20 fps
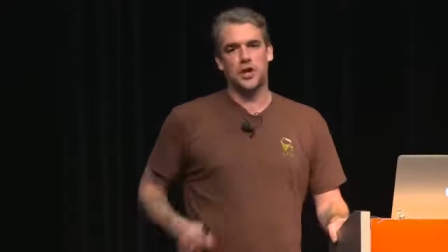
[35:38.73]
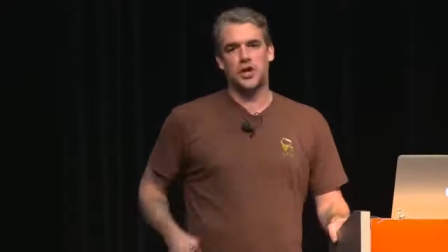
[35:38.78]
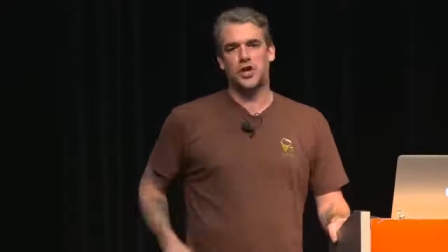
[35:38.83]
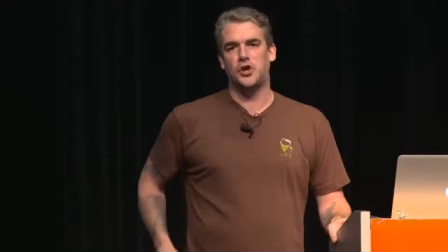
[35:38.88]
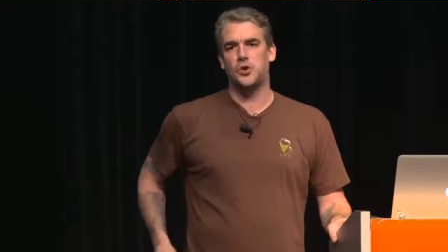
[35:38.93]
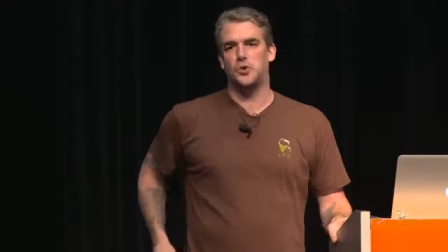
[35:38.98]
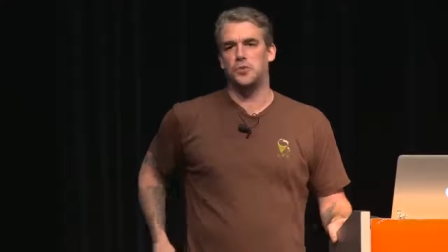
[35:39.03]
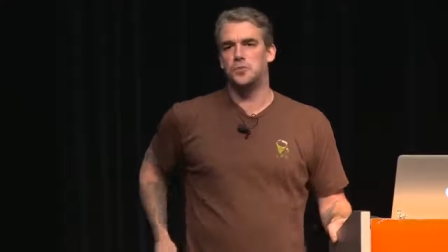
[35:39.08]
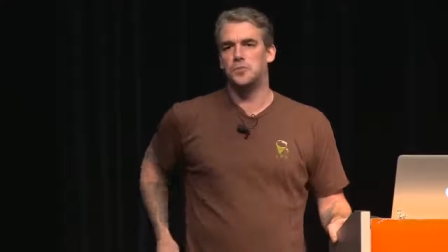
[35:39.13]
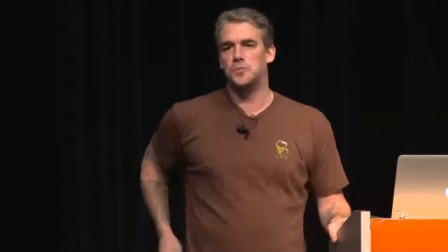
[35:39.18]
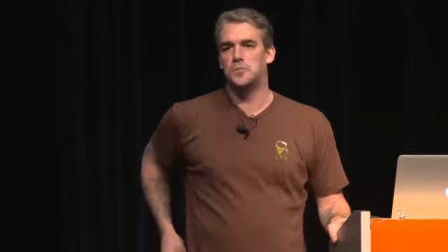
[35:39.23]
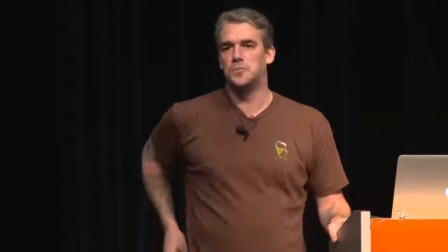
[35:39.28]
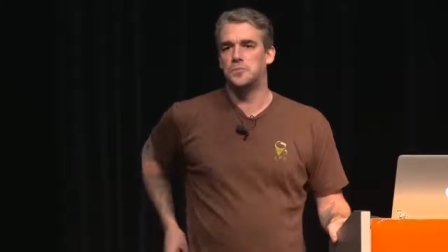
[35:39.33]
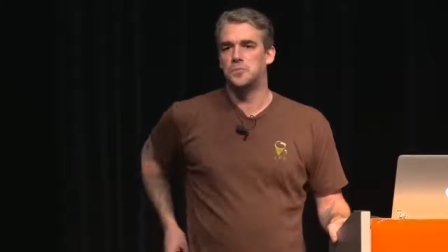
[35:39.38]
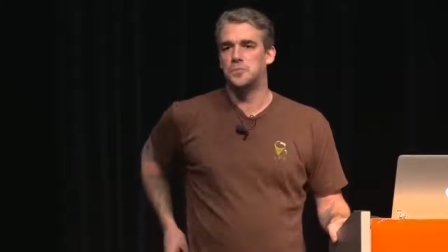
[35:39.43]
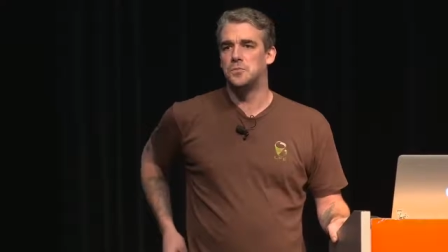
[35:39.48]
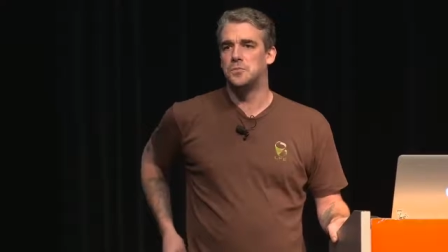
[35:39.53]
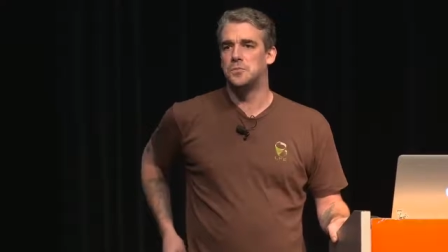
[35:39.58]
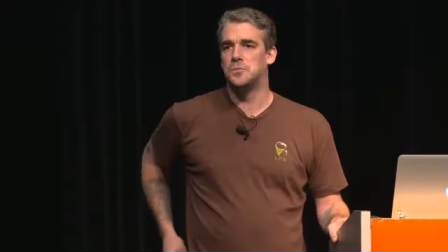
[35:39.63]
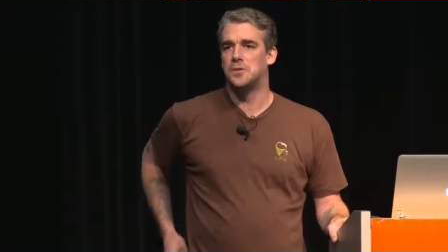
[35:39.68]
queue.
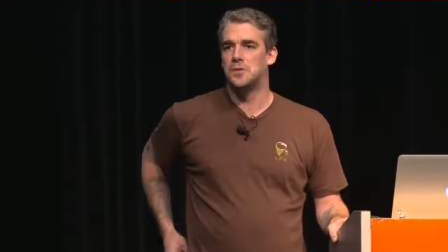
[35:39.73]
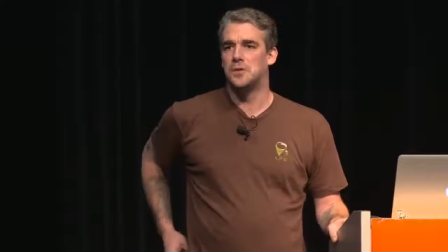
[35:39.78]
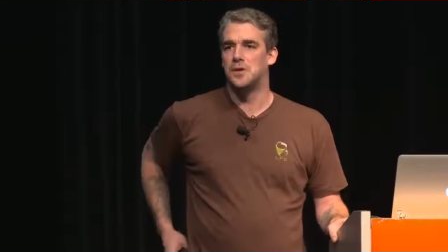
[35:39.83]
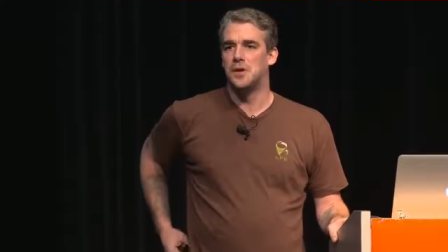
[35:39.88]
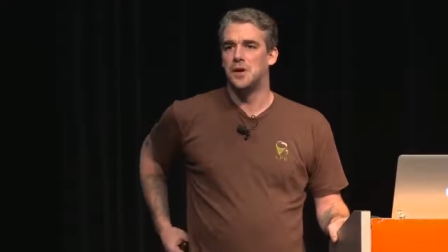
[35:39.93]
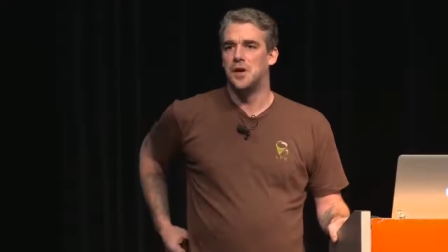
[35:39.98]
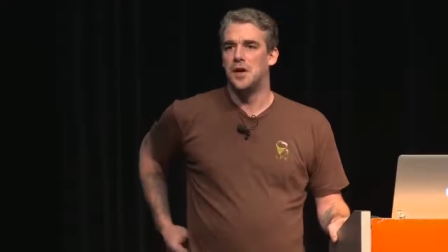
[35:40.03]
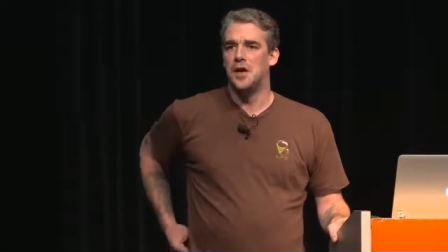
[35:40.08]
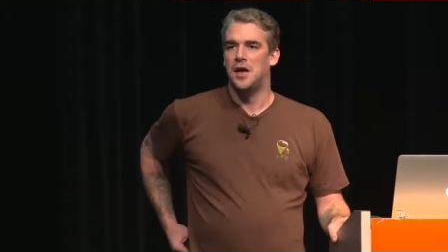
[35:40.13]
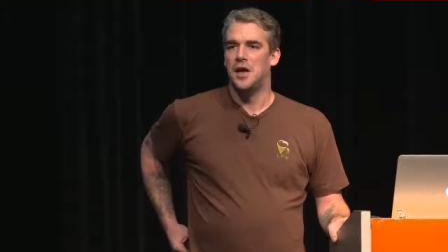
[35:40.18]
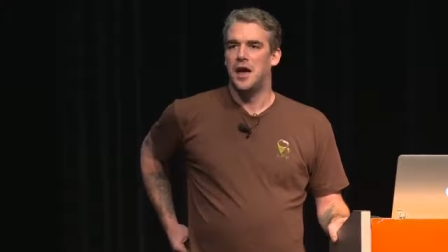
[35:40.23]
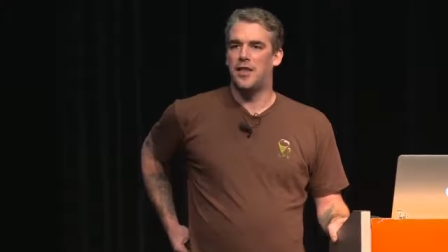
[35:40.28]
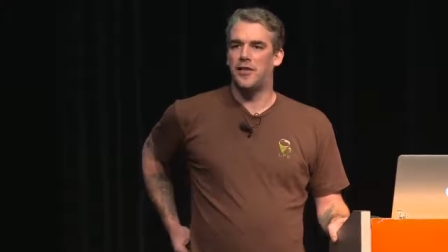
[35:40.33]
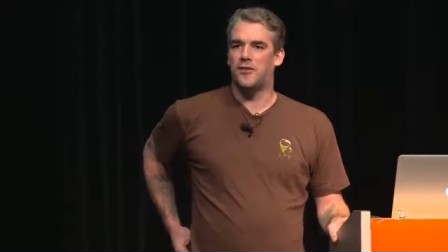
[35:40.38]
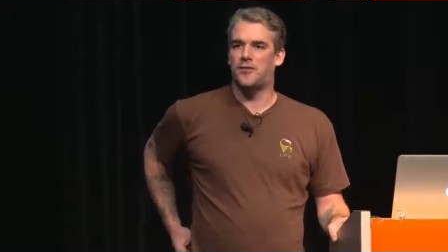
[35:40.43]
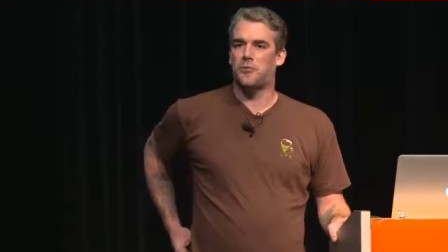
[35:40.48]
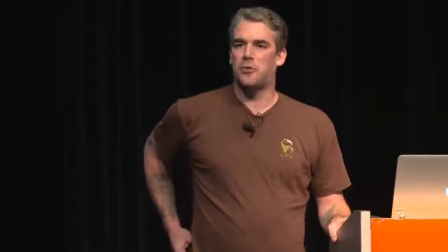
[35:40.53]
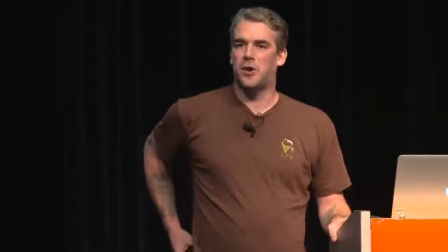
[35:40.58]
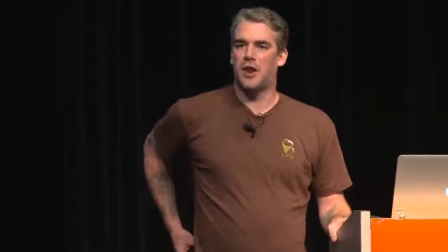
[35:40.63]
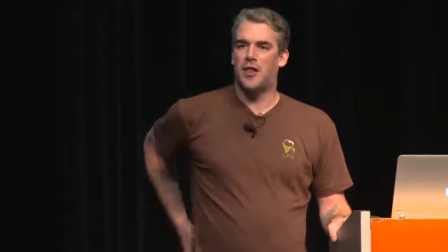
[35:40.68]

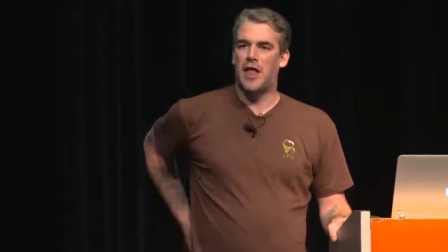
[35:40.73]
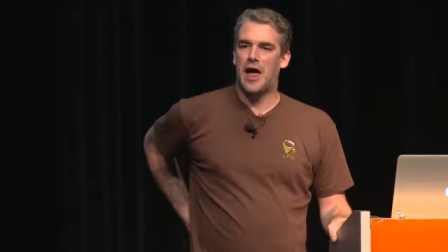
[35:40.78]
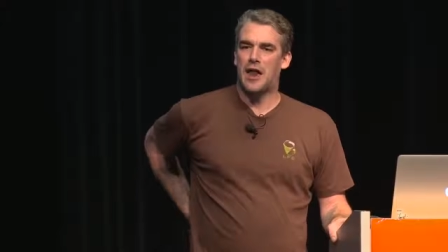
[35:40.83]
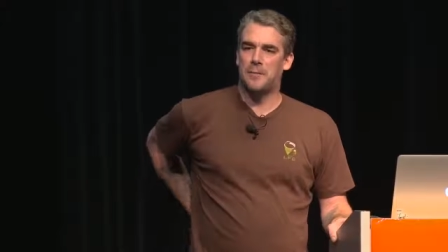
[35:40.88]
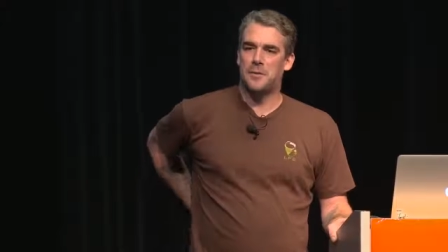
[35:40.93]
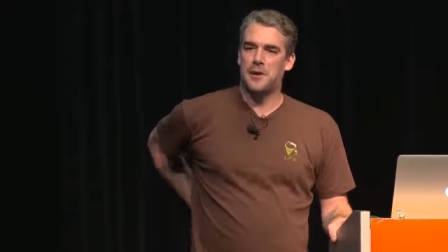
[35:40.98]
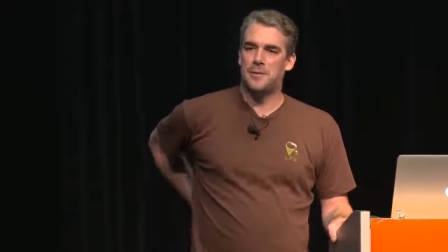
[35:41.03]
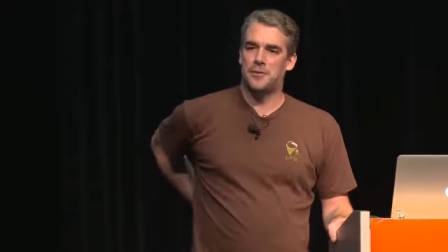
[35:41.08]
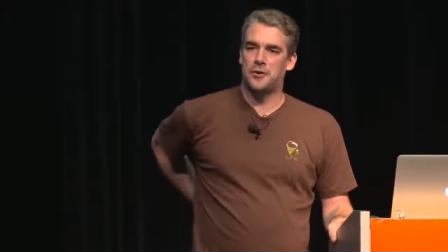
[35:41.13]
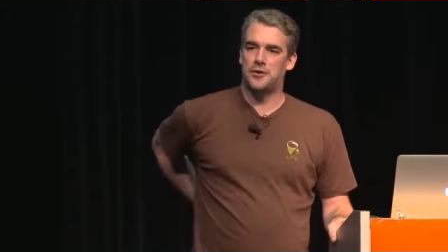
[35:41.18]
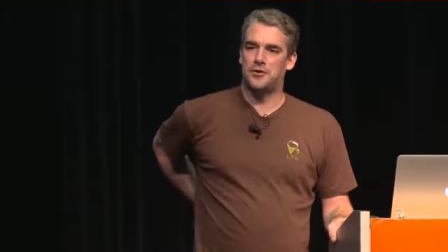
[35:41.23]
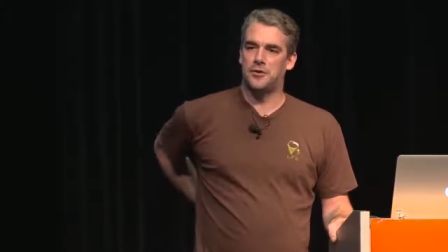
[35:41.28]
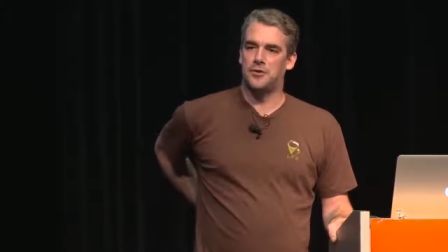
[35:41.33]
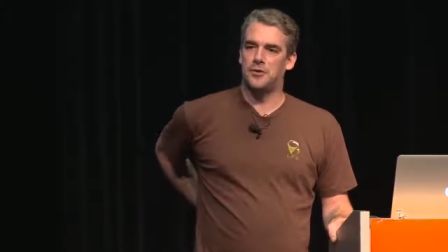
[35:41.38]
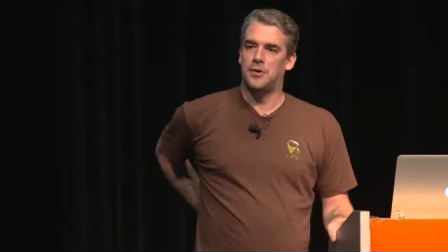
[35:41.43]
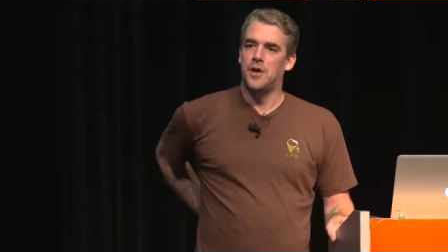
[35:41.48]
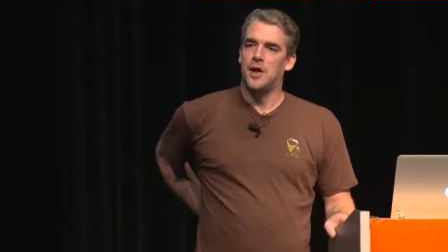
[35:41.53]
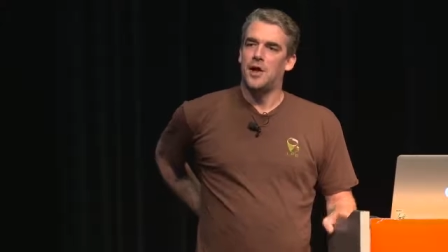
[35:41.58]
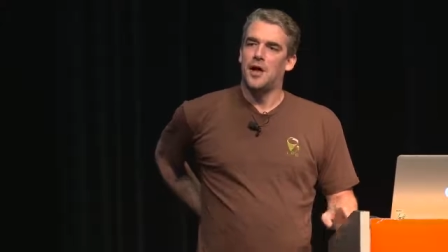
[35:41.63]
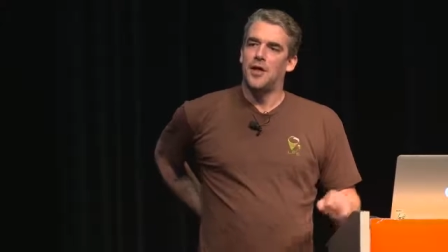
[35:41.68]
And this is what a lot of people
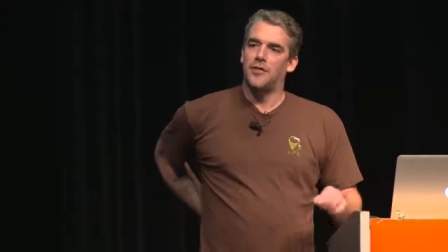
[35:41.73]
do.